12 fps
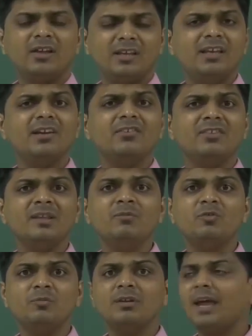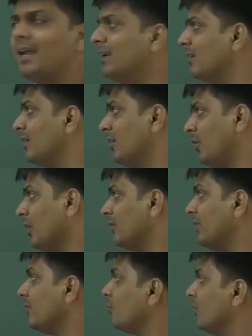Here it seems to be right. Look
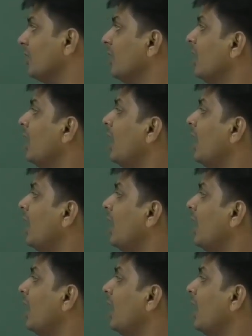at this one.